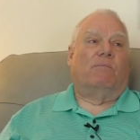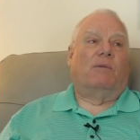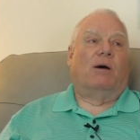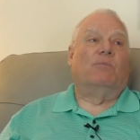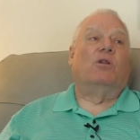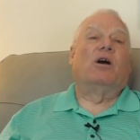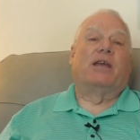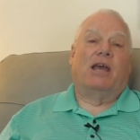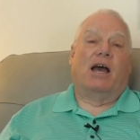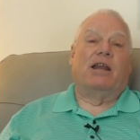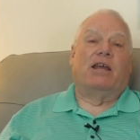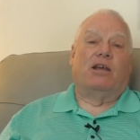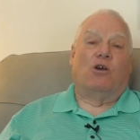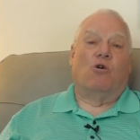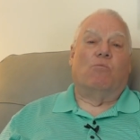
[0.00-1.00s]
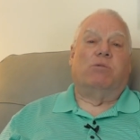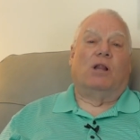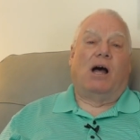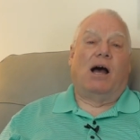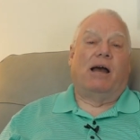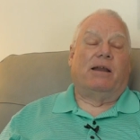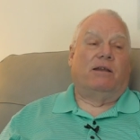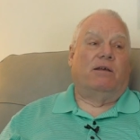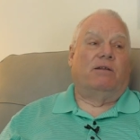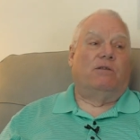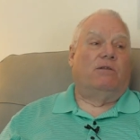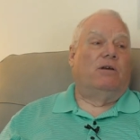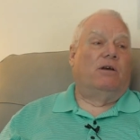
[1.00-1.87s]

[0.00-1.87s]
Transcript: I'm lucky I didn't go blind at